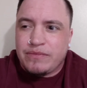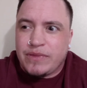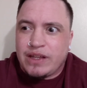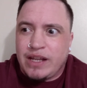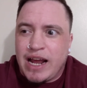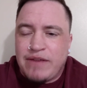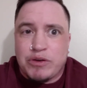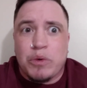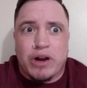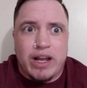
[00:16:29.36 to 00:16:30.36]
then I have to
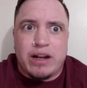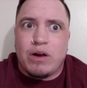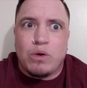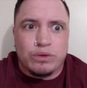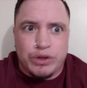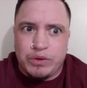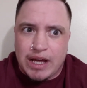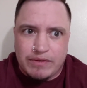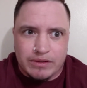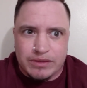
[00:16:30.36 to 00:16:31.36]
worry on a whole new
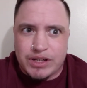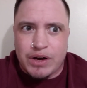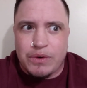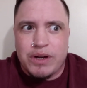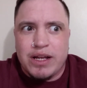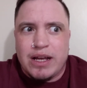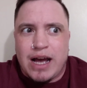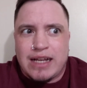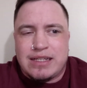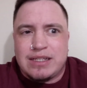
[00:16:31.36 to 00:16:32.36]
level. So
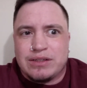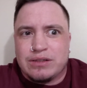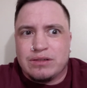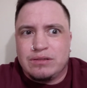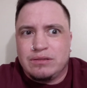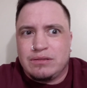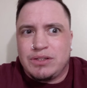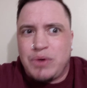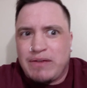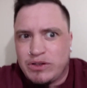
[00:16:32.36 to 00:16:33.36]
I still
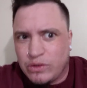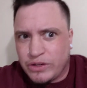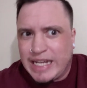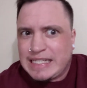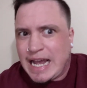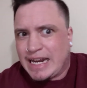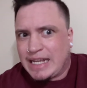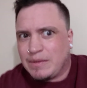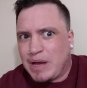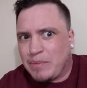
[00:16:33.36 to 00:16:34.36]
do have social
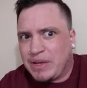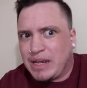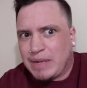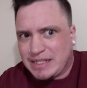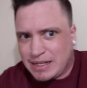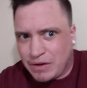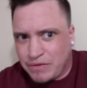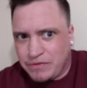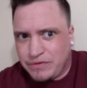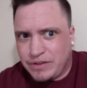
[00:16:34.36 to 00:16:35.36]
anxiety about being
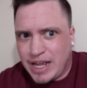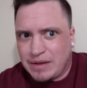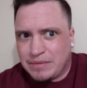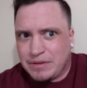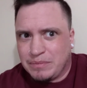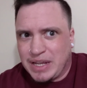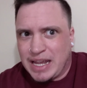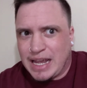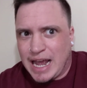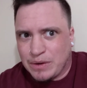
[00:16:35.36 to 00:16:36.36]
myself and
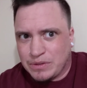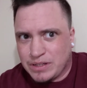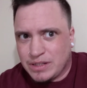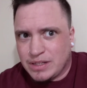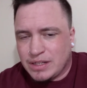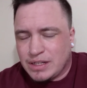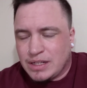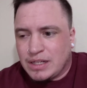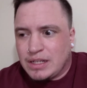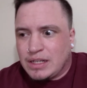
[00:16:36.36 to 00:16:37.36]
being out.
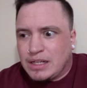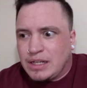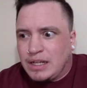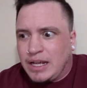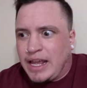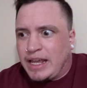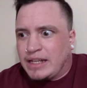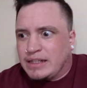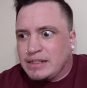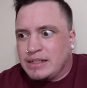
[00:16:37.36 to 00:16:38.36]

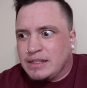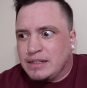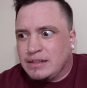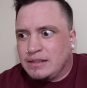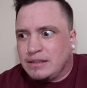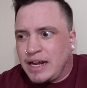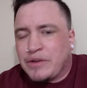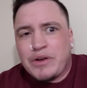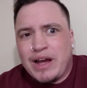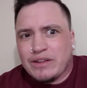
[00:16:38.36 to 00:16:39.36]
And I don't
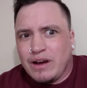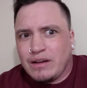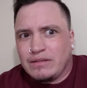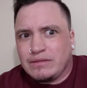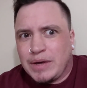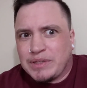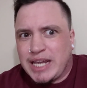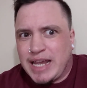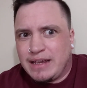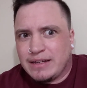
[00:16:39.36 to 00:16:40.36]
know how long that will
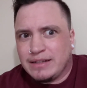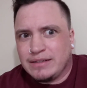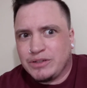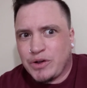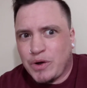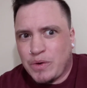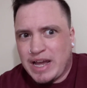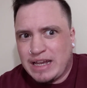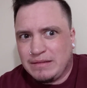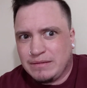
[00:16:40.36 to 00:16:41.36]
take to go
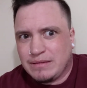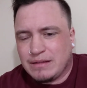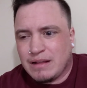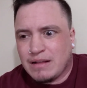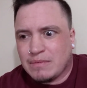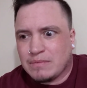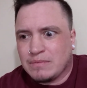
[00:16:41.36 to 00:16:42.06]
away. Um,